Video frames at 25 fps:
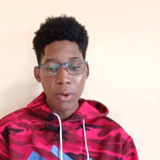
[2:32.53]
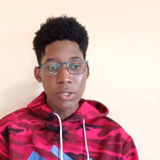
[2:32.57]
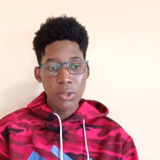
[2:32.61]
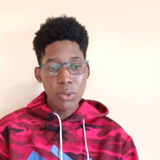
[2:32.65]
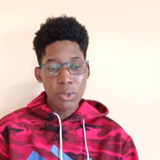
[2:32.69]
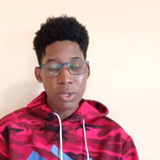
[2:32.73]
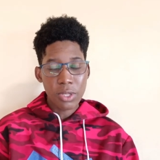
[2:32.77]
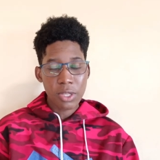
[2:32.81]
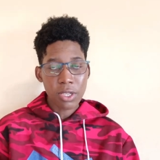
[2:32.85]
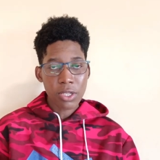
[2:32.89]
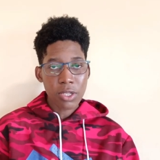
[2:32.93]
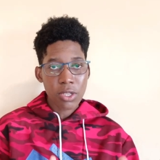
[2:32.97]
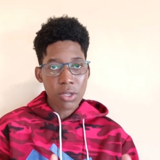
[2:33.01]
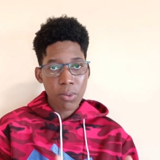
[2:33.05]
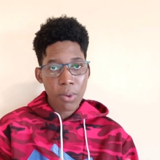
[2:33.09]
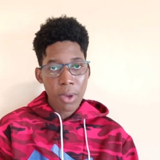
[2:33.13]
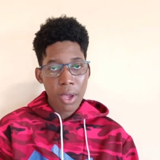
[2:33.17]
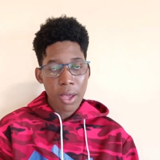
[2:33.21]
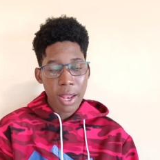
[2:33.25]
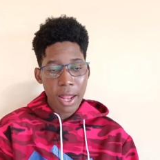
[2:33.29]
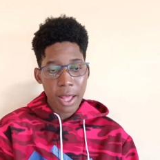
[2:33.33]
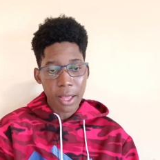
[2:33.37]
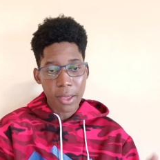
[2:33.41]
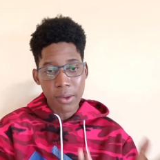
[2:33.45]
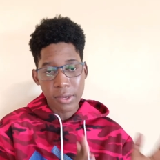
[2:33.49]
So this is
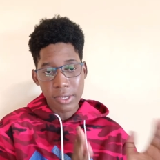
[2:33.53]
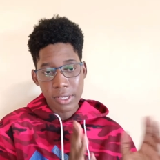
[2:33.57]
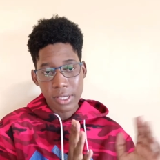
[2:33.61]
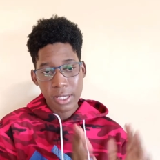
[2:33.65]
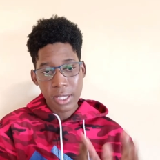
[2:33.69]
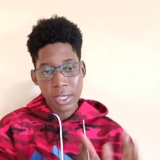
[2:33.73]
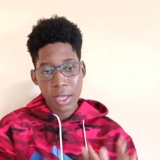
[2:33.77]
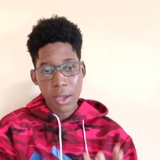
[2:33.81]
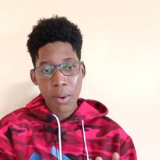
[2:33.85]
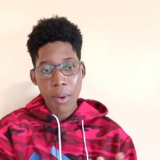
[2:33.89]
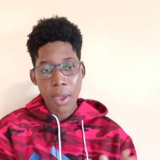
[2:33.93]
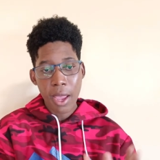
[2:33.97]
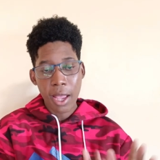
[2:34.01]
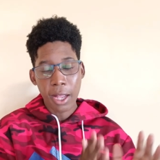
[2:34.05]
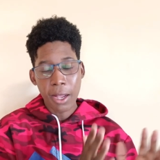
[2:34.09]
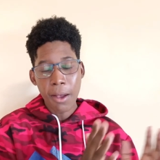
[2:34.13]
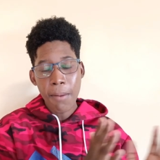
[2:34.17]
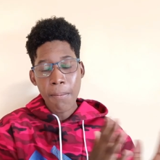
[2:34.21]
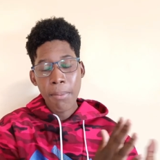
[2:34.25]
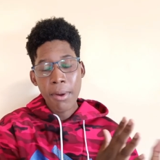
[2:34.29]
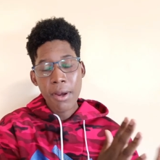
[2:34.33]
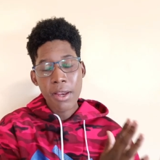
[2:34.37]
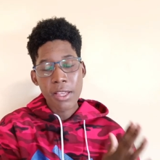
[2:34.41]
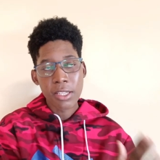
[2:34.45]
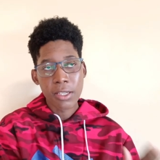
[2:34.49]
where like you sell a
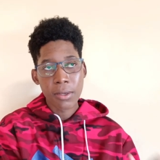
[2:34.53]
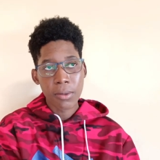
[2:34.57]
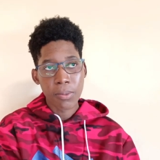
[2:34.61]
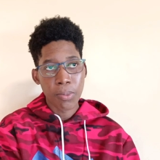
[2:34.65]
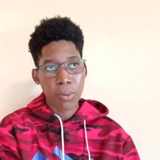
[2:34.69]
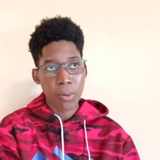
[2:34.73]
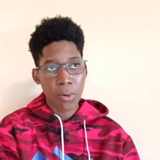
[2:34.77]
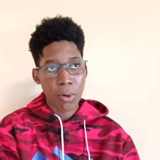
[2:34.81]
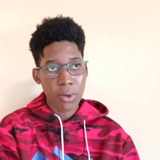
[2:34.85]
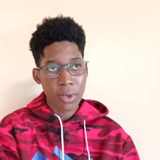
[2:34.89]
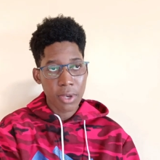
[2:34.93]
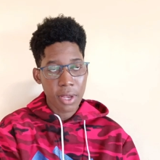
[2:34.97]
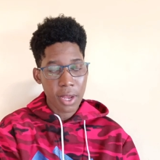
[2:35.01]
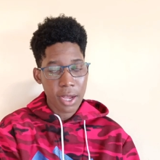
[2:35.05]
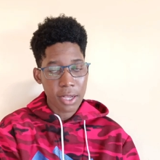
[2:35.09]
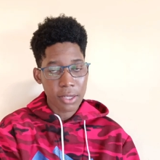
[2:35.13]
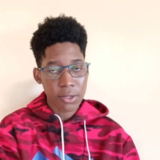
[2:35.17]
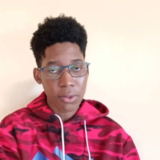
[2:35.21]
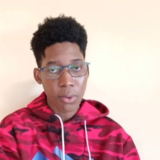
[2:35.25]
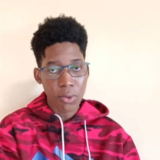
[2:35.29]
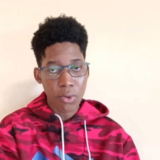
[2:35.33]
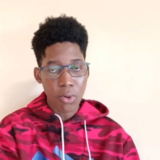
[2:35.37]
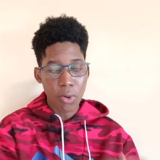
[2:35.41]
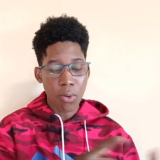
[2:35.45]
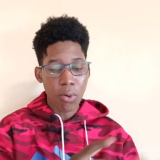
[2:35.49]
company's
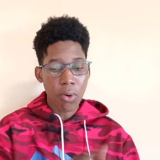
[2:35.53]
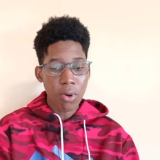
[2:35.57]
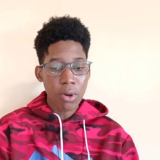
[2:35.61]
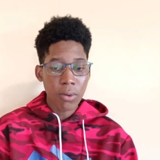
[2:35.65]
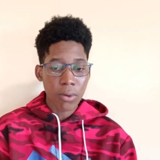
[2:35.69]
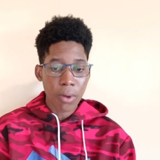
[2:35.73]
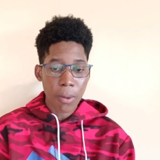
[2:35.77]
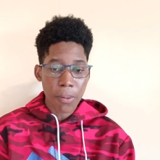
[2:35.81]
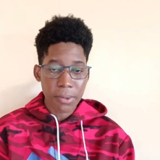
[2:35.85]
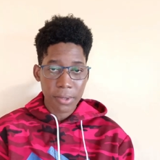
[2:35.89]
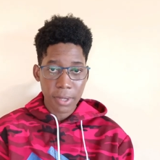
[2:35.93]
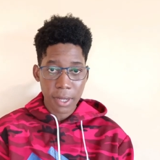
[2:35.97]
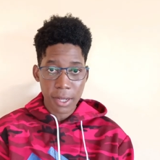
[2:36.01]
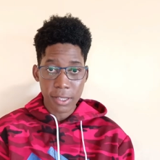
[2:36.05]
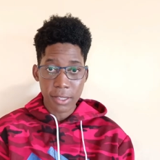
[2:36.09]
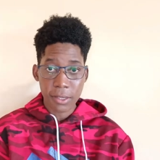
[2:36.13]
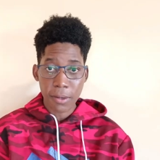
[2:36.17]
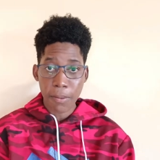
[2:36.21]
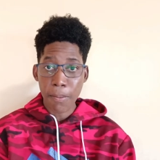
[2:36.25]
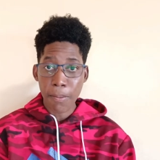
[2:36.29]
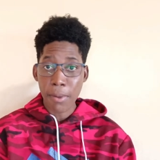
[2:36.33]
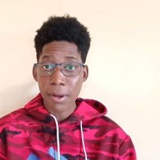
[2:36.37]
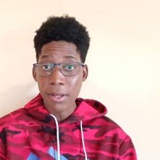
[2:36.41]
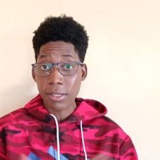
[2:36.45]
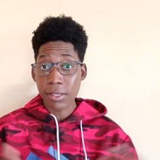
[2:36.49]
products on your own
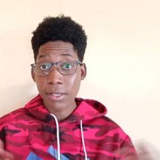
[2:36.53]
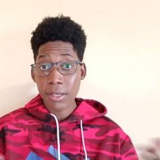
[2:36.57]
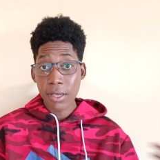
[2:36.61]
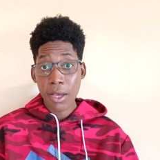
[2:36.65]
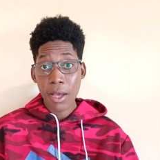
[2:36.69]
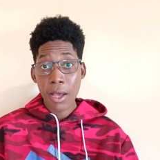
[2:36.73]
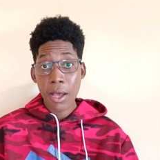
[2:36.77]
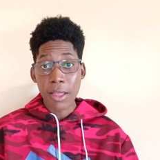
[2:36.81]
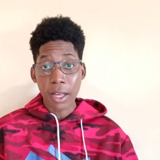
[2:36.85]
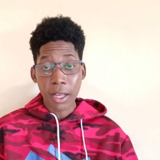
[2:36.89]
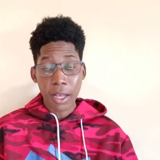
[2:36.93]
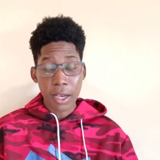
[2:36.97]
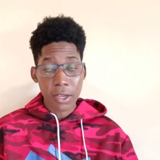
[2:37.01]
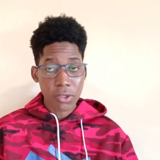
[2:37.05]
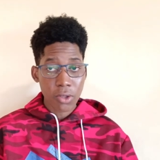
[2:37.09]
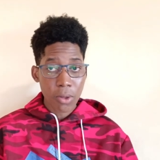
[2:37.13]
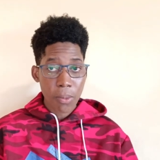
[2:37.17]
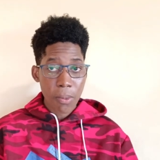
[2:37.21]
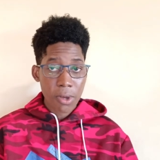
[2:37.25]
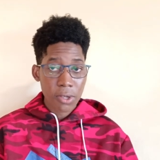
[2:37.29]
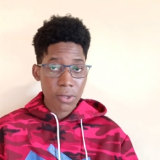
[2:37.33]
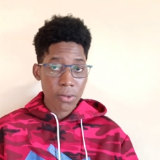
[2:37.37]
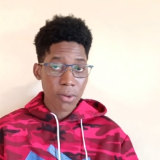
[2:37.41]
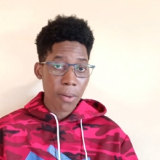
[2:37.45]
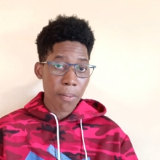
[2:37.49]
website, but the
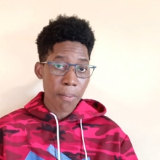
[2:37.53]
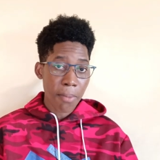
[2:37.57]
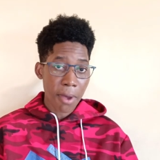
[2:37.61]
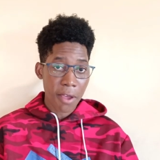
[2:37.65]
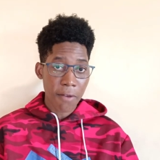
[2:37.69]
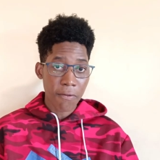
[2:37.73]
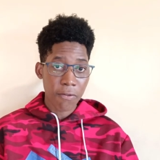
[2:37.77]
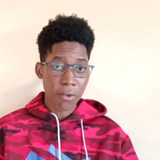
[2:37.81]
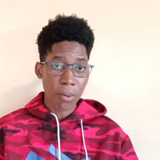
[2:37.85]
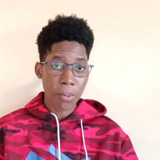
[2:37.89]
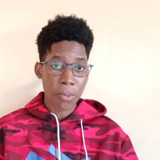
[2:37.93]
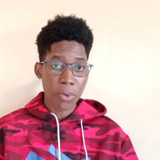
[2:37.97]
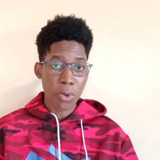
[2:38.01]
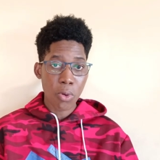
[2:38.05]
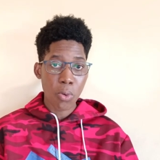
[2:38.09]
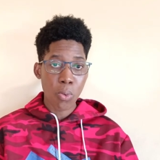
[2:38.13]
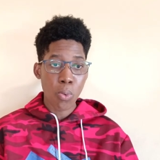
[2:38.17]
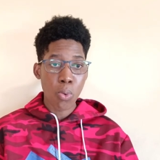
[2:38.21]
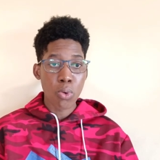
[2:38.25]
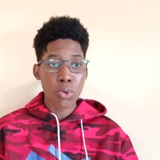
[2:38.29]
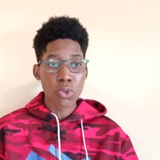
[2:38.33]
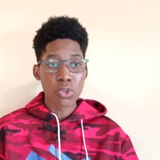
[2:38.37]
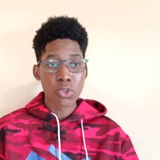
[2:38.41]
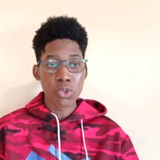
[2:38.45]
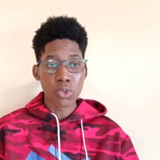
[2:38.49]
customers who are buying from you
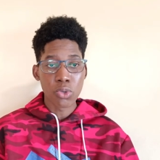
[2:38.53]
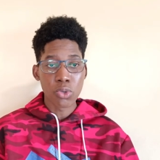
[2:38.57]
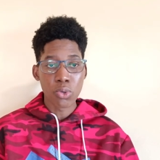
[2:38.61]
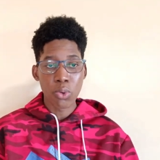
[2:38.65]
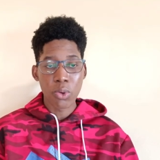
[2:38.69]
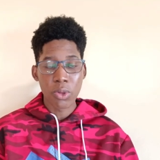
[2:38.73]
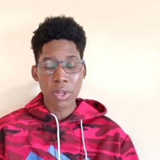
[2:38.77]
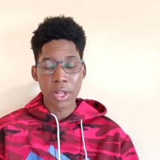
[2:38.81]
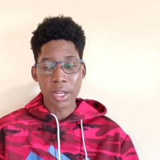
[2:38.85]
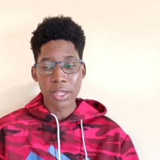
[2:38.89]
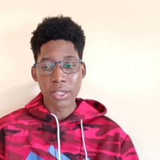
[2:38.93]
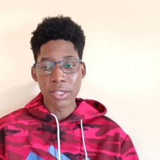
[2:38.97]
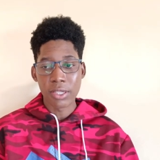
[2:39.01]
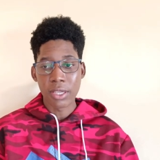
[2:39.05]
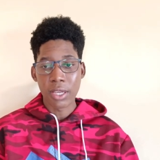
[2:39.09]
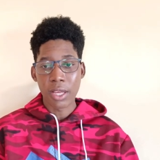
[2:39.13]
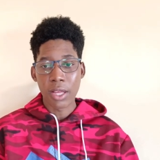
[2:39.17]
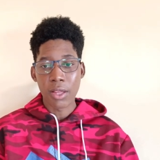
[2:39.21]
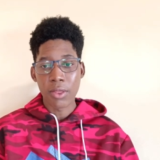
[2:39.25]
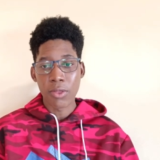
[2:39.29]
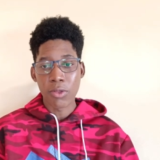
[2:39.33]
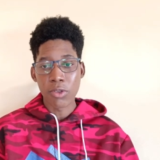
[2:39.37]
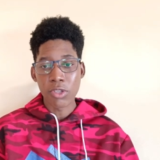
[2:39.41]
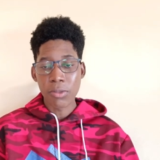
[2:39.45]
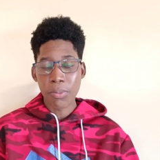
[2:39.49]
want to know that
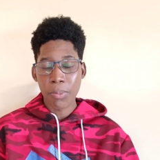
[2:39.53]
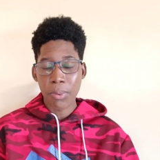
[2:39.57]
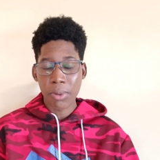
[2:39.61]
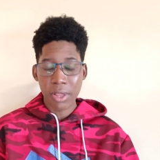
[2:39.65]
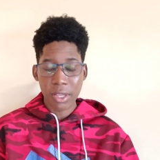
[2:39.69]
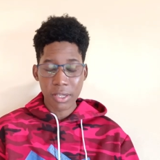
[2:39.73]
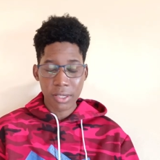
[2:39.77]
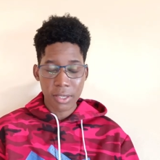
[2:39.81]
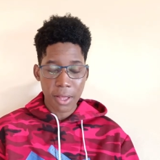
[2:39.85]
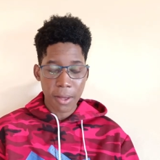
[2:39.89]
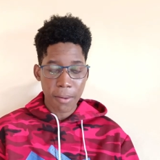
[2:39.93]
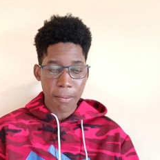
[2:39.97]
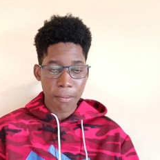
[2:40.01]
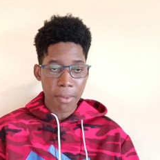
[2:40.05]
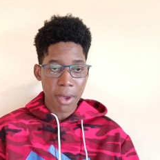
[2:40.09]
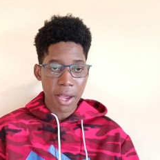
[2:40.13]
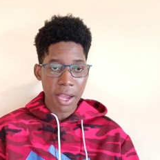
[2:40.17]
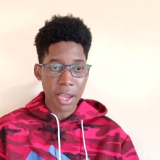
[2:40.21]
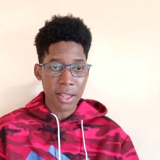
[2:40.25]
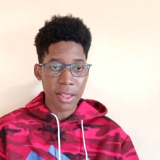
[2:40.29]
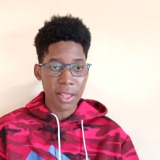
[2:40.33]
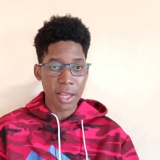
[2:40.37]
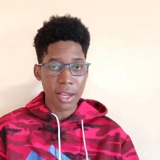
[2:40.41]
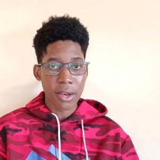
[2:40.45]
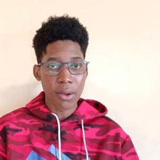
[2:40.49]
those products they're
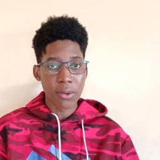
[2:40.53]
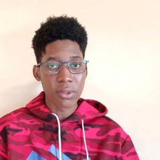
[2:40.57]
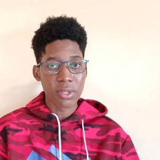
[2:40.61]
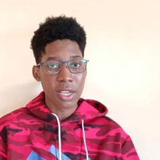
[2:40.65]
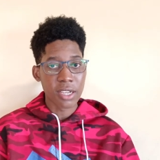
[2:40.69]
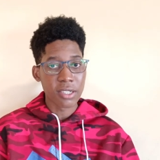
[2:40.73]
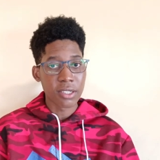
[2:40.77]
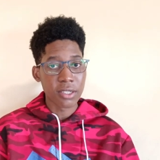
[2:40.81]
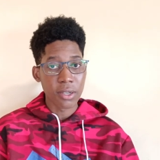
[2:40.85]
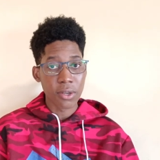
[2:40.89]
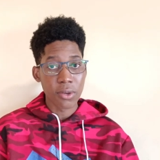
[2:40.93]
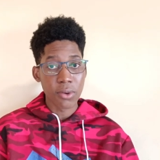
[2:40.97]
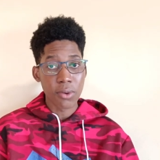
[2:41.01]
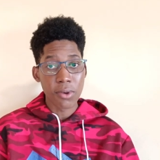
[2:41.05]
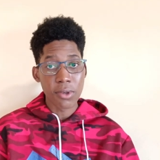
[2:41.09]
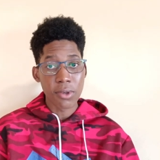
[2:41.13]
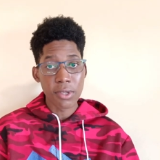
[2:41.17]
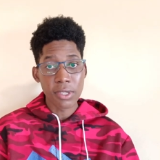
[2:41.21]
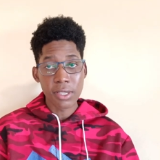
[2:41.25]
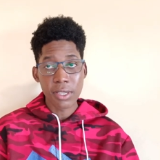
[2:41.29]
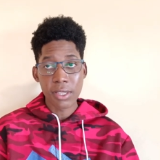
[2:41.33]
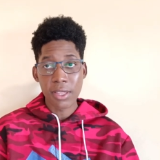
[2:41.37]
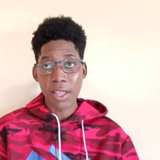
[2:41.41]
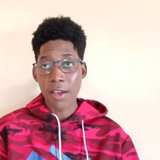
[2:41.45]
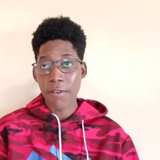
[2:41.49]
buying they're not actually
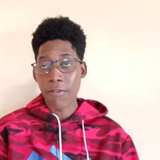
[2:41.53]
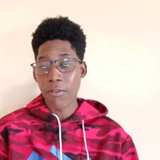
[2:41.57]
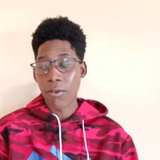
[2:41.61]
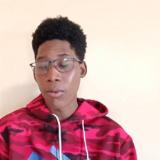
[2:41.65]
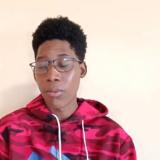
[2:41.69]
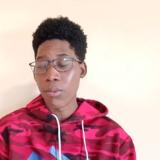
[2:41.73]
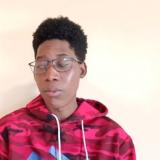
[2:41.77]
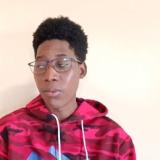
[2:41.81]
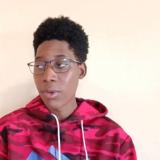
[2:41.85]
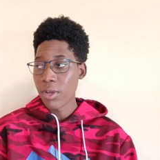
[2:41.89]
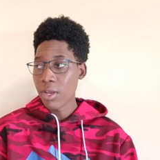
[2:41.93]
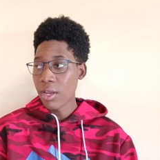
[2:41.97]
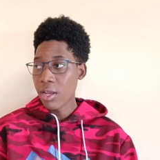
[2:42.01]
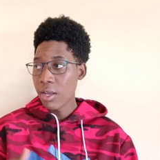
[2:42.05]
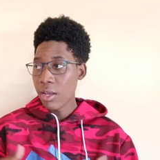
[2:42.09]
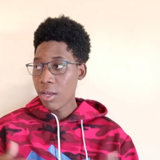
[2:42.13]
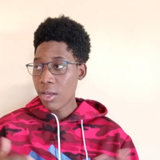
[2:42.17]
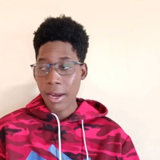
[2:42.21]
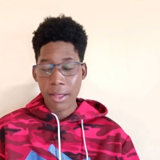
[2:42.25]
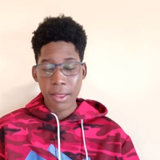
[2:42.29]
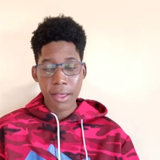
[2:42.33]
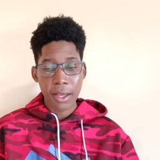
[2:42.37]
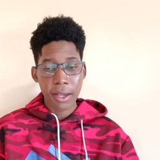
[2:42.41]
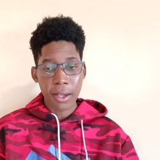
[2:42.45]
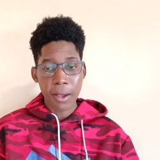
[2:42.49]
yours, they're from
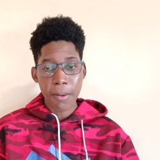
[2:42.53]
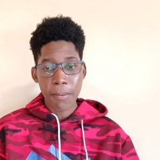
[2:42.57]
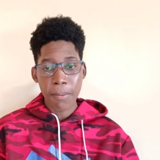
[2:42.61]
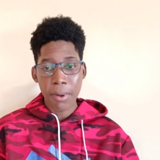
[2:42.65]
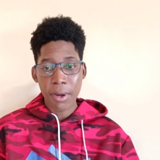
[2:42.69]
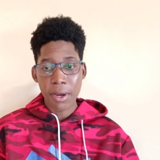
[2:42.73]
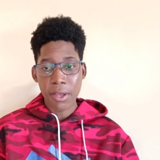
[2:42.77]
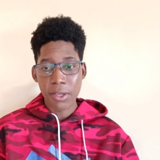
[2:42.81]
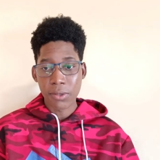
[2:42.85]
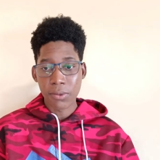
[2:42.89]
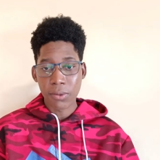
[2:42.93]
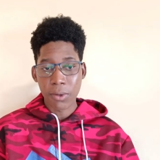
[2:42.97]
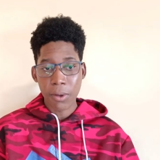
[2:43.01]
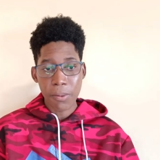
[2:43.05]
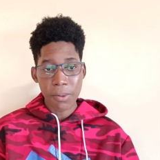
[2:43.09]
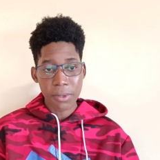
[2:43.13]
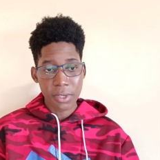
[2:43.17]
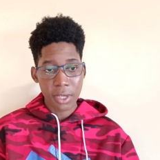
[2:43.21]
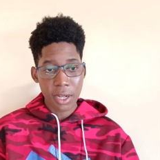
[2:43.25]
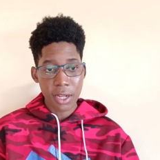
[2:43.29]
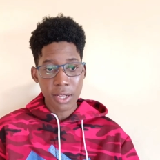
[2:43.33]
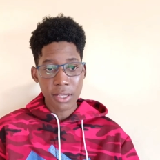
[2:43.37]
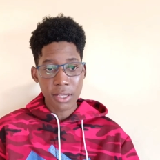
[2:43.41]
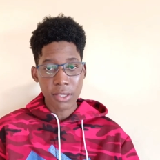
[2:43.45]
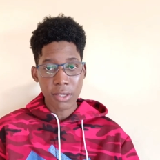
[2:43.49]
another company's
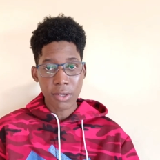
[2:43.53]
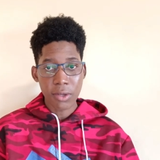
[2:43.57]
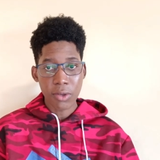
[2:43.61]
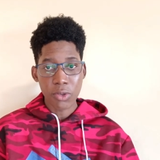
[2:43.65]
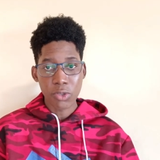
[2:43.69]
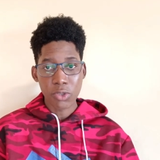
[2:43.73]
website.